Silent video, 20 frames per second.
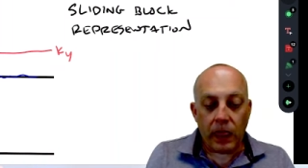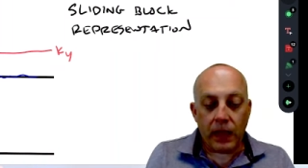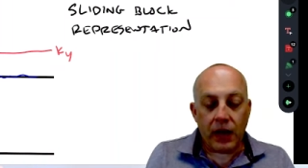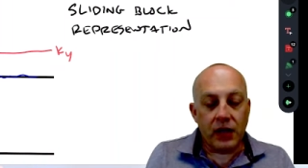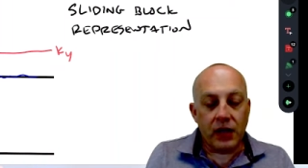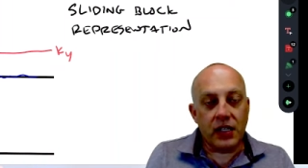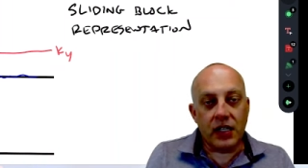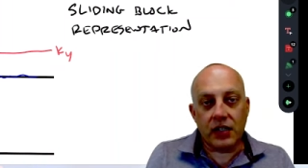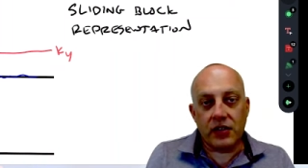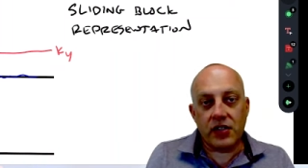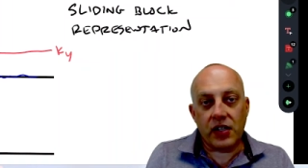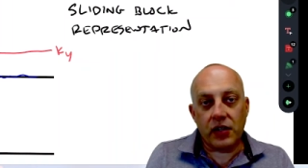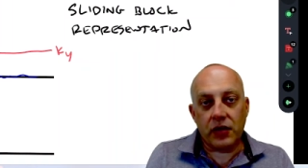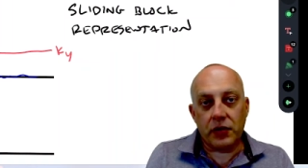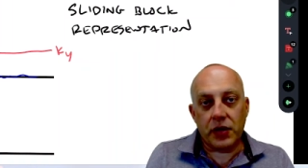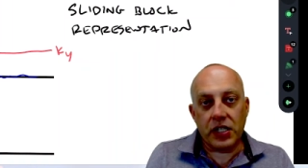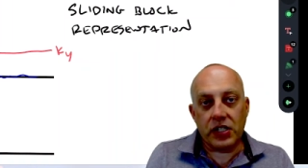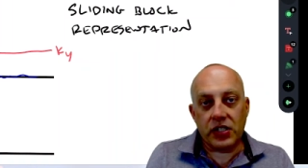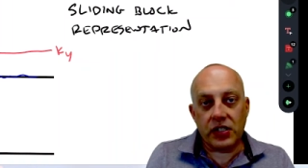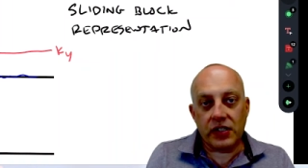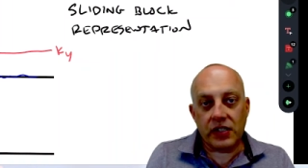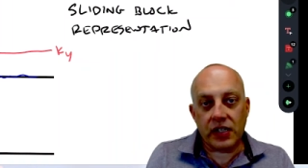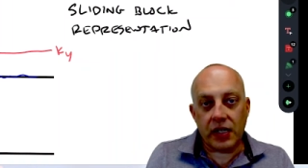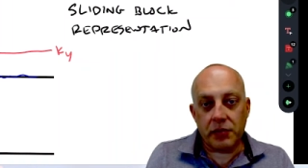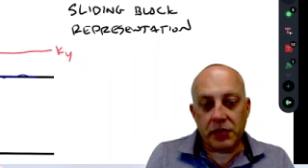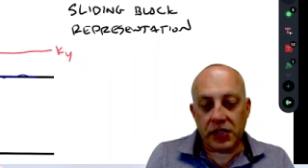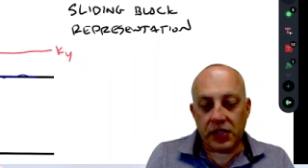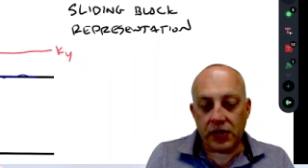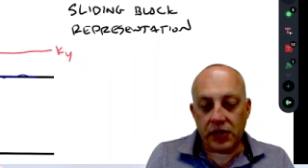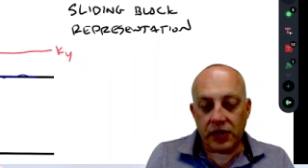the acceleration time
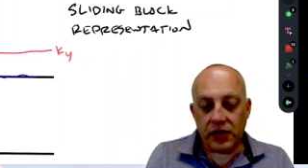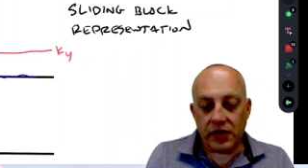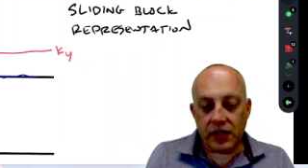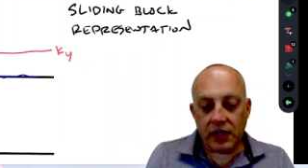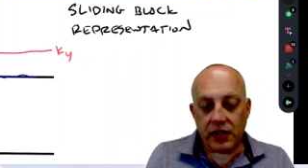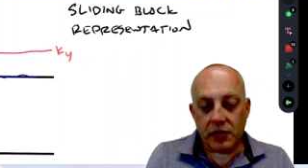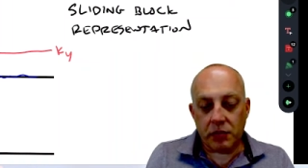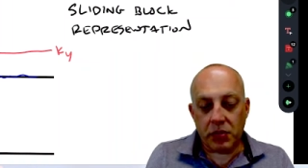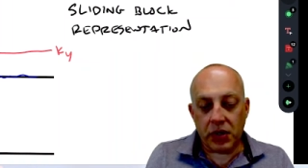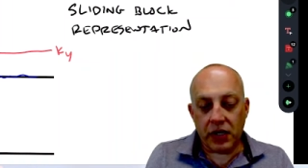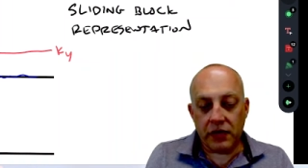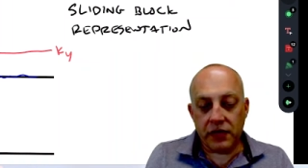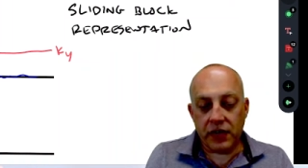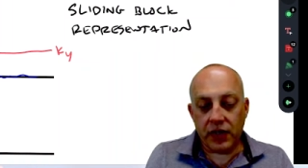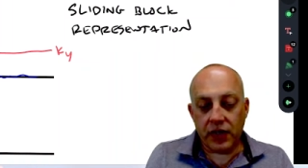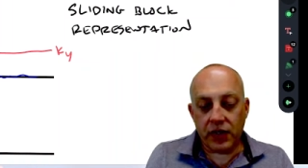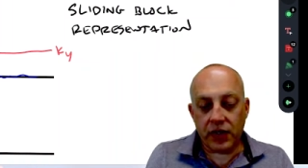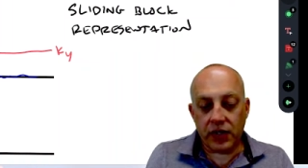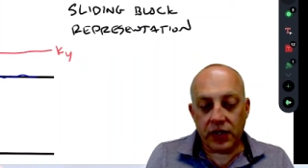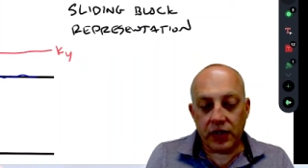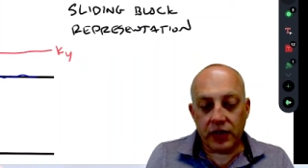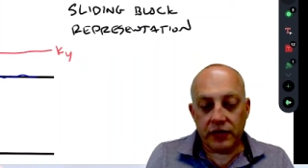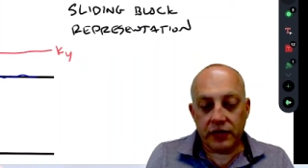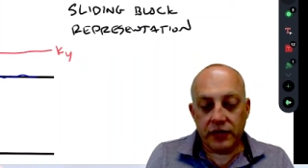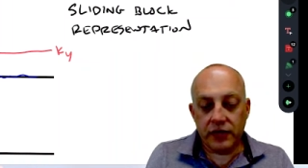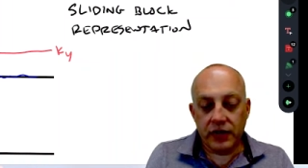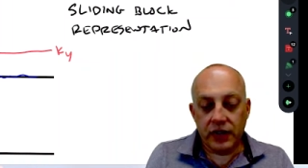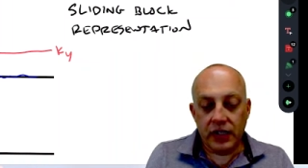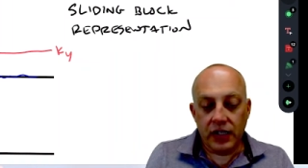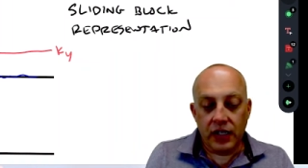series that's above the curve.
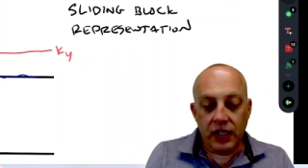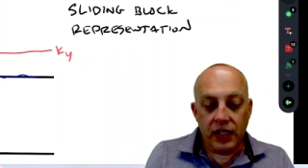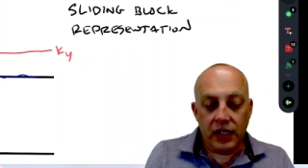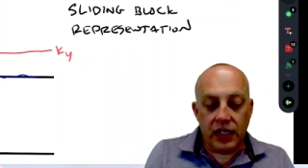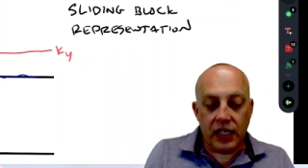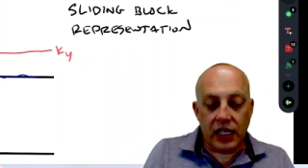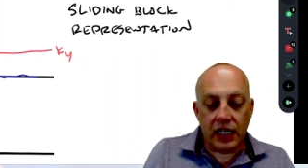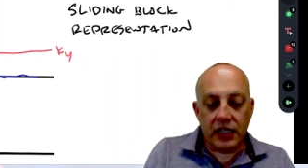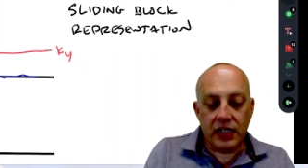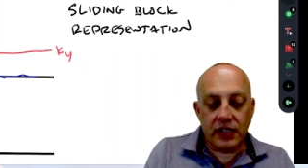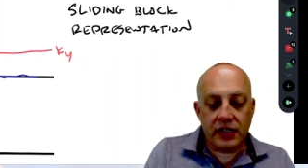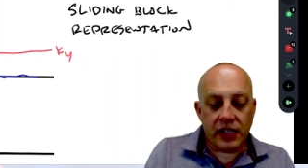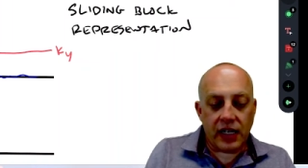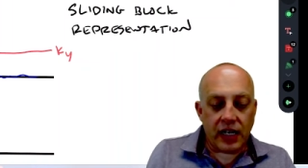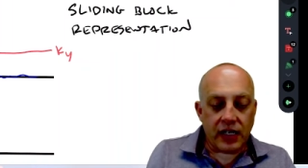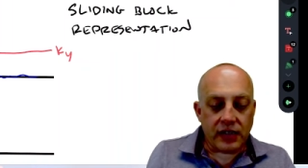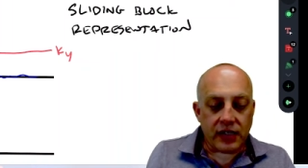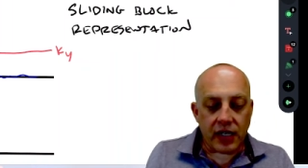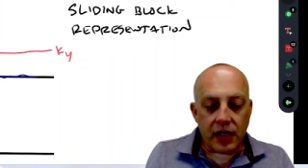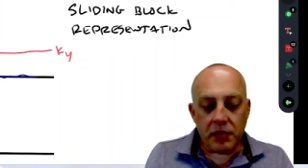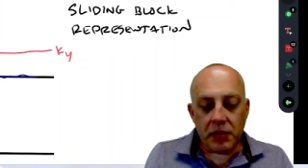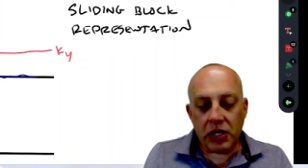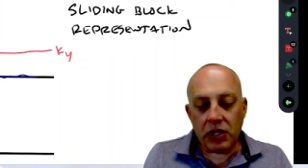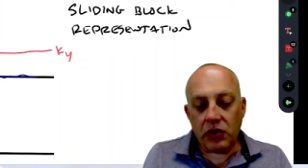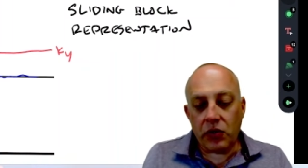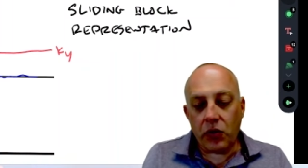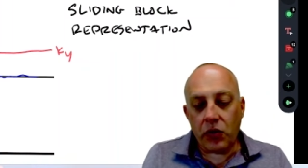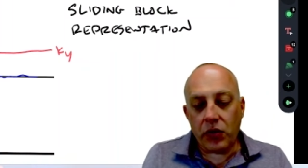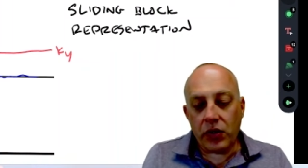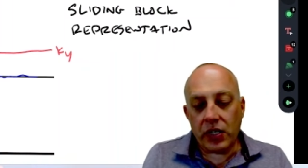And in this case, I'm
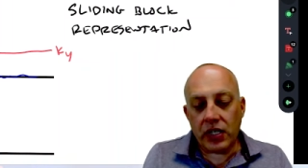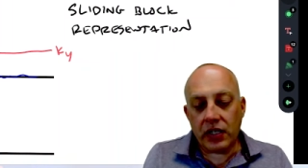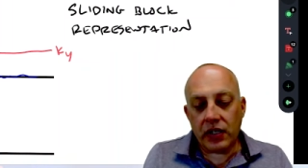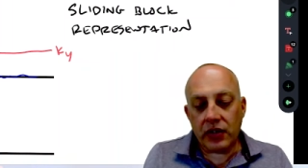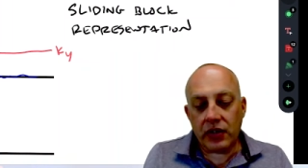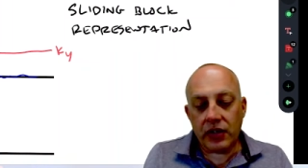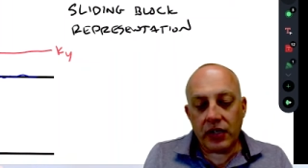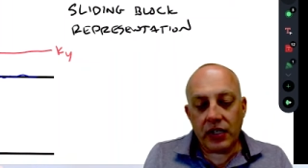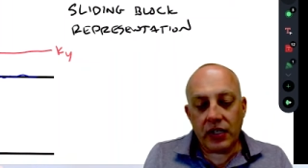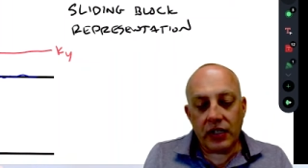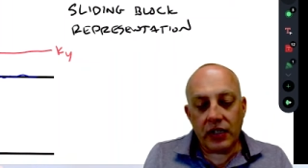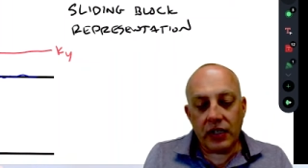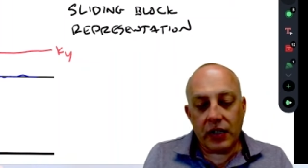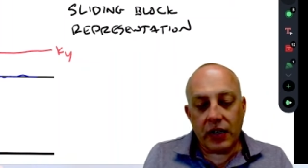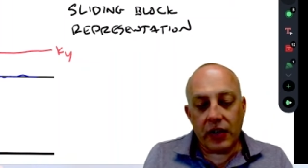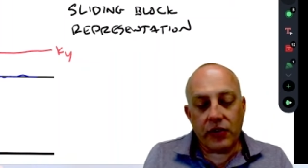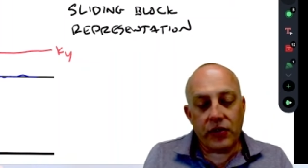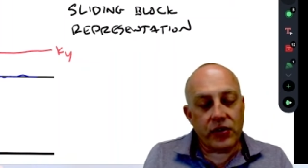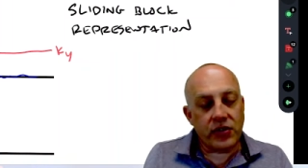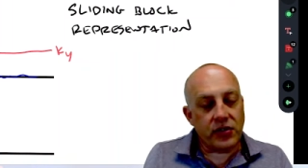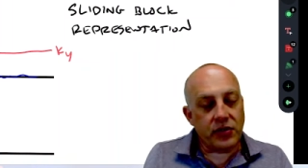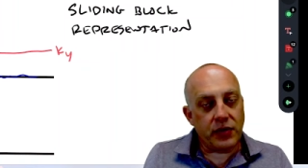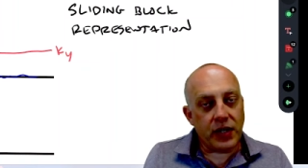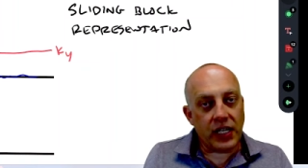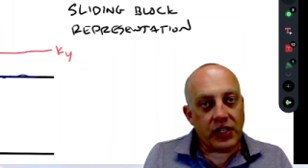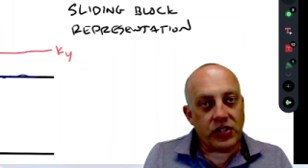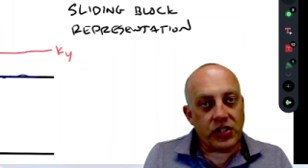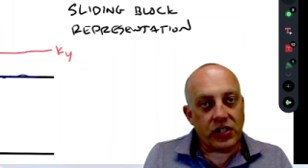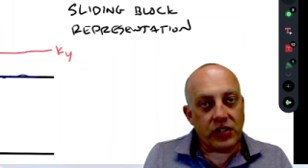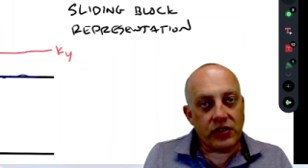ignoring the other
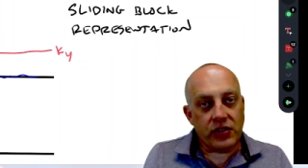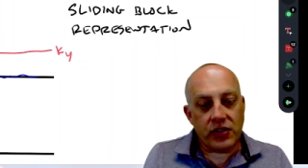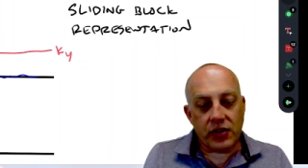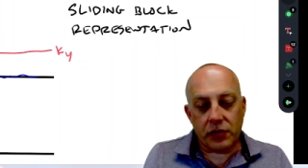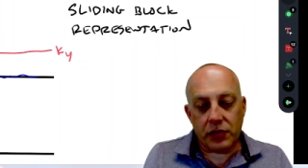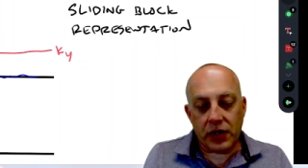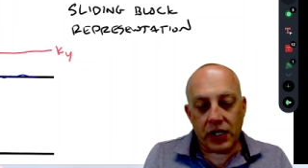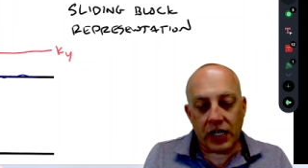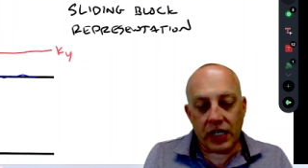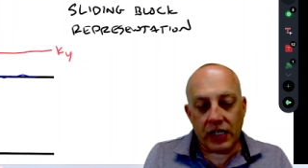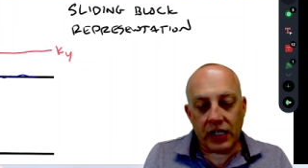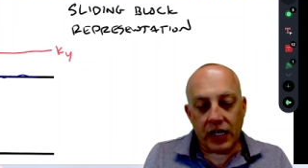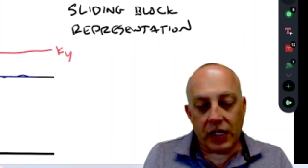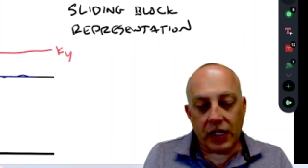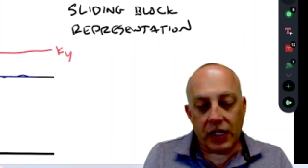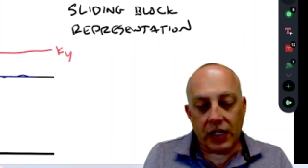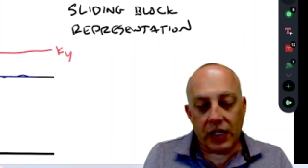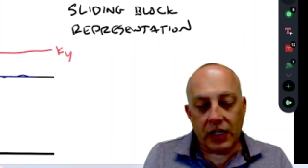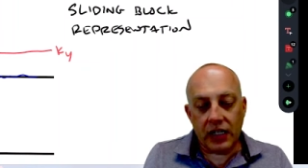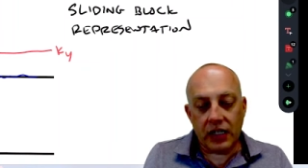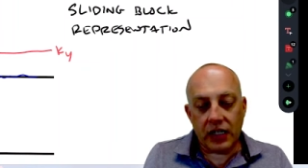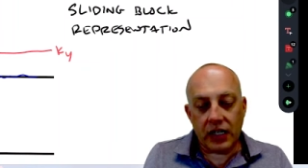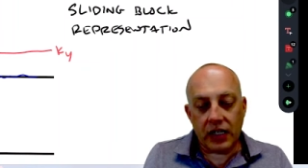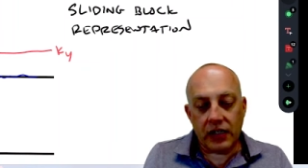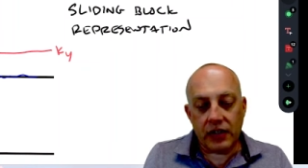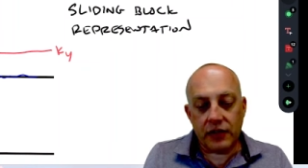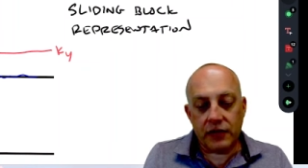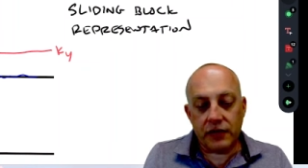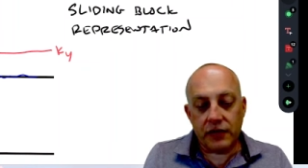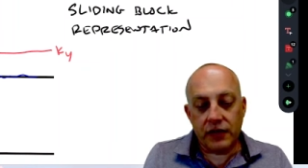direction, so we're not getting any kind
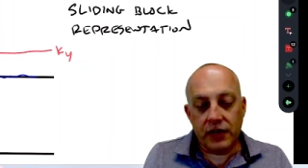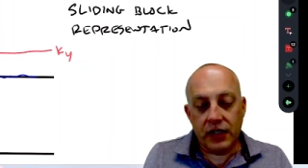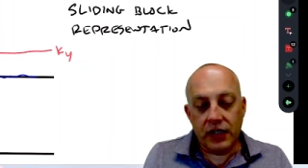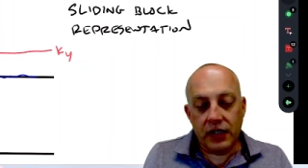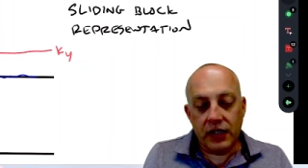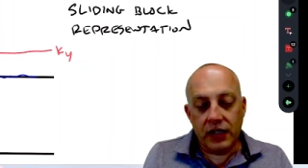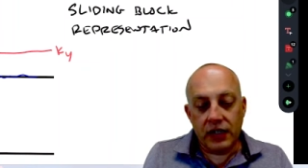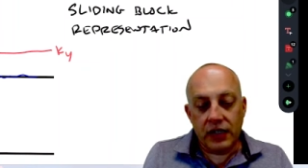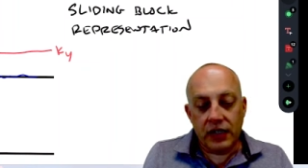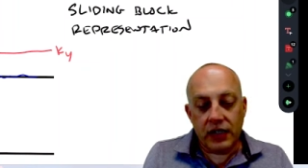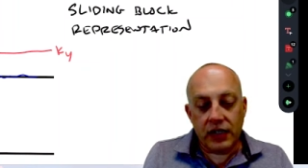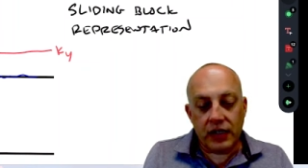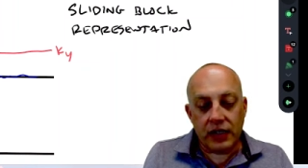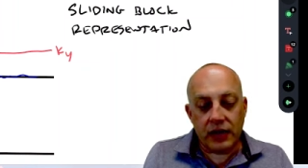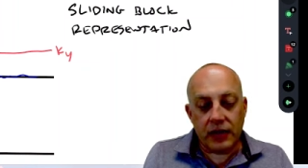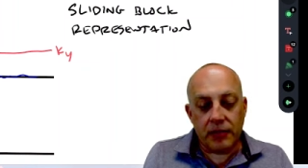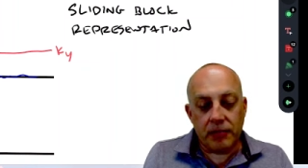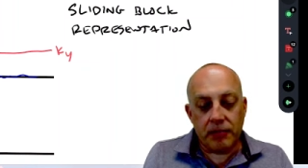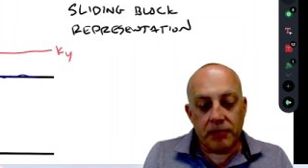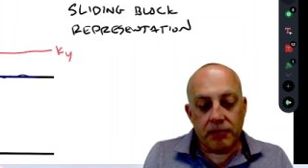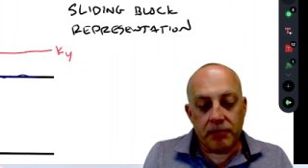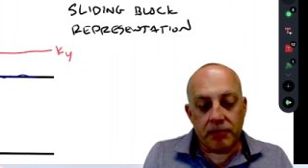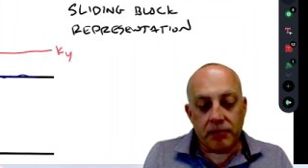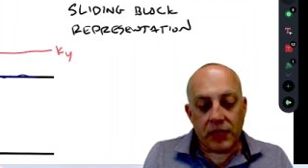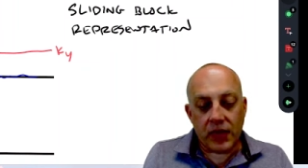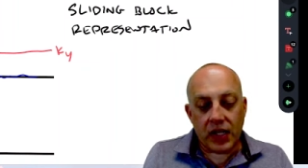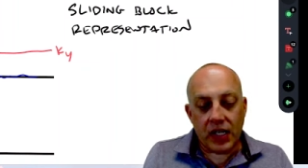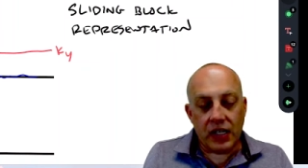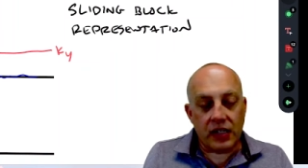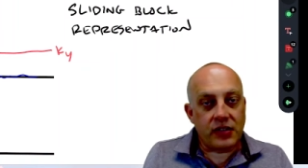of
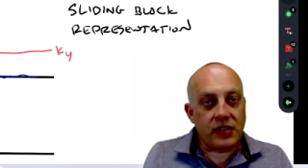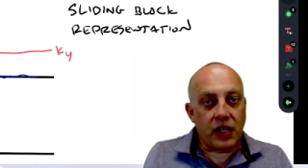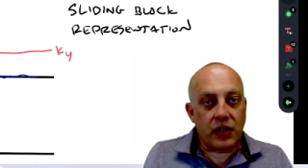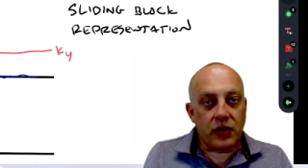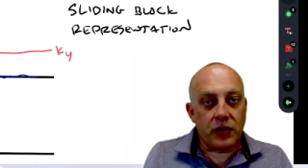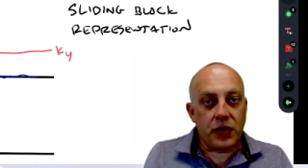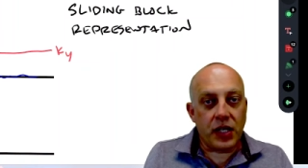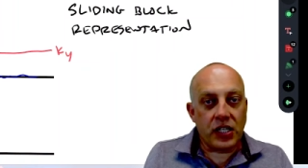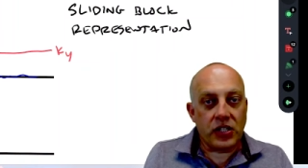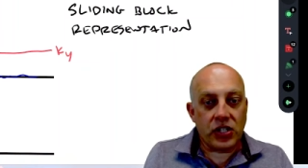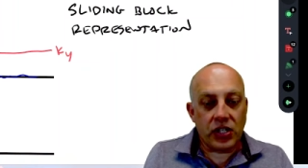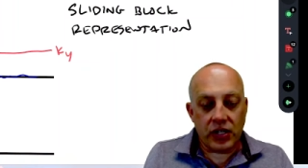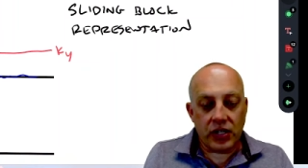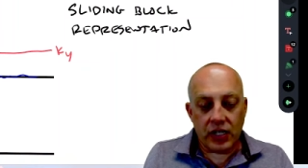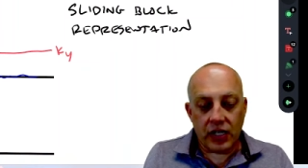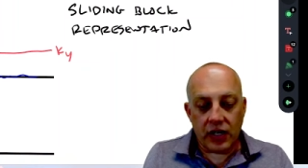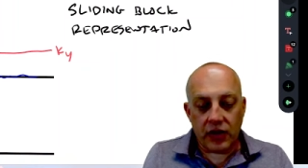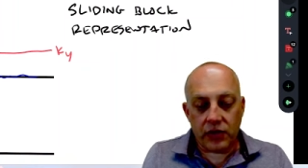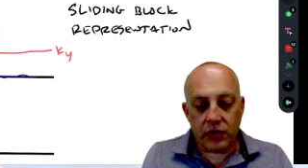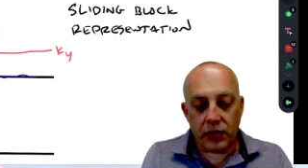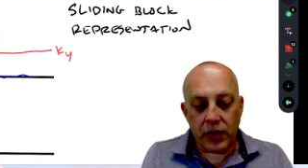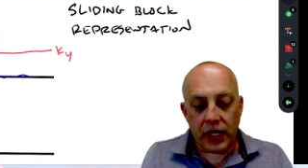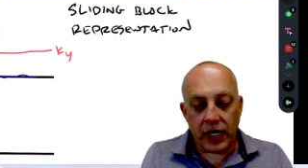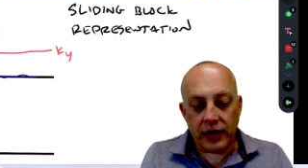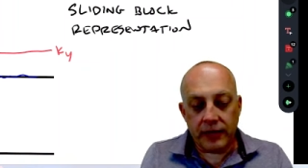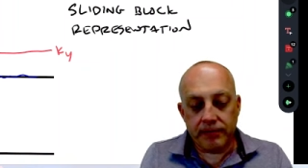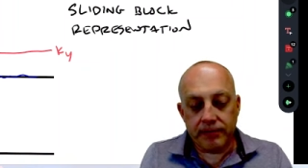acceleration the other way.